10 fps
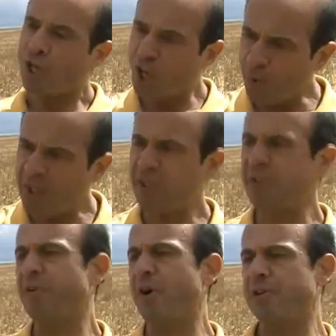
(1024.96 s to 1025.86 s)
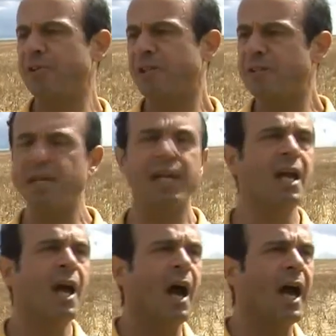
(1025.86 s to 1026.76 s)
Going into the forest and saying,
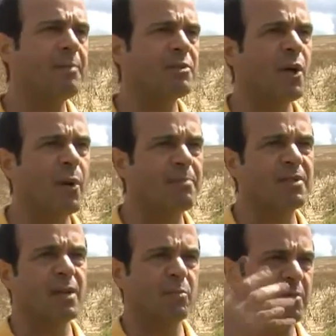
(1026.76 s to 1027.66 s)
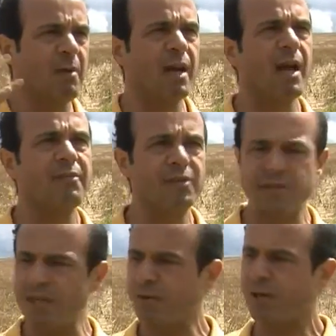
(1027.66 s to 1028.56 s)
I am so upset with my life,
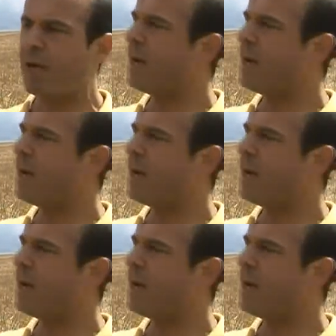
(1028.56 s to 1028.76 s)
etc., and